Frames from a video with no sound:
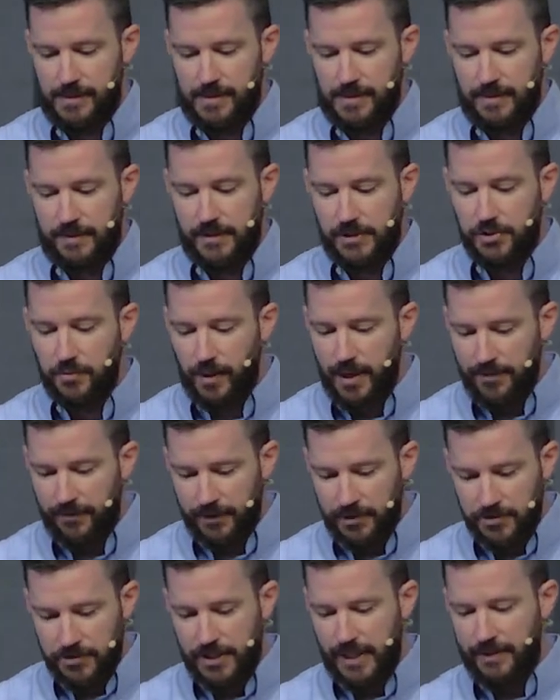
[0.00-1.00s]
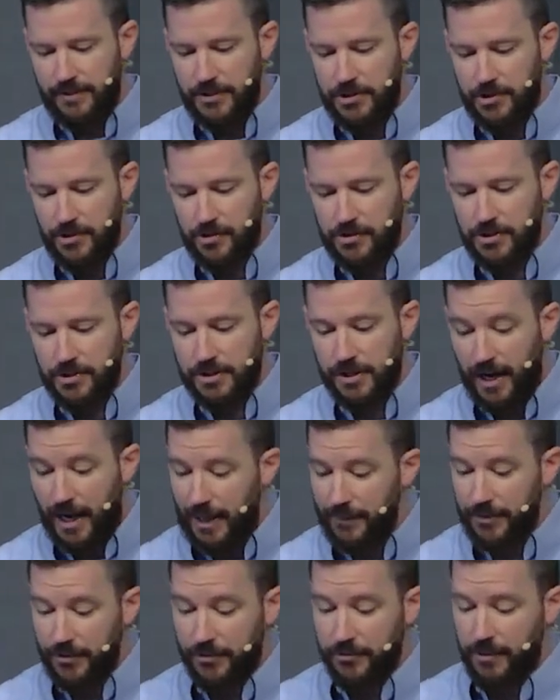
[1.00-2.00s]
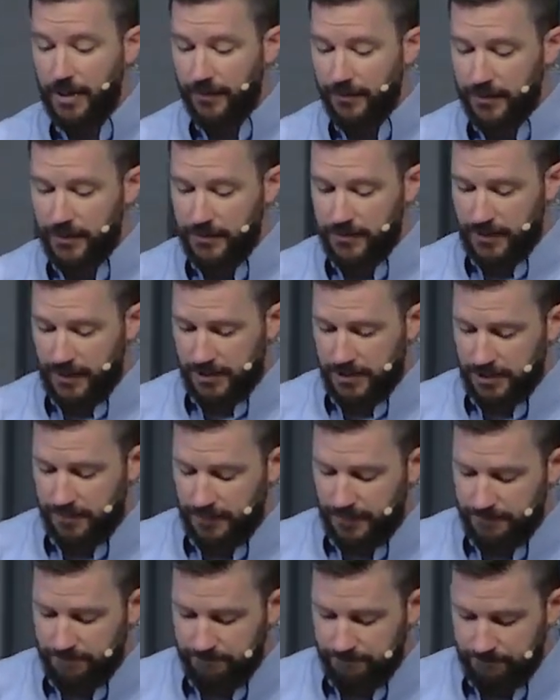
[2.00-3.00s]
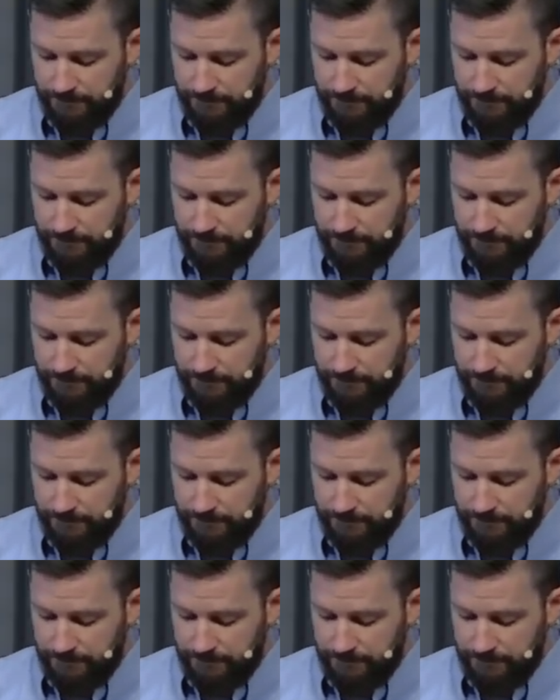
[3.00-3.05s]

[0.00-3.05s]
This way of understanding the church is common throughout the New Testament.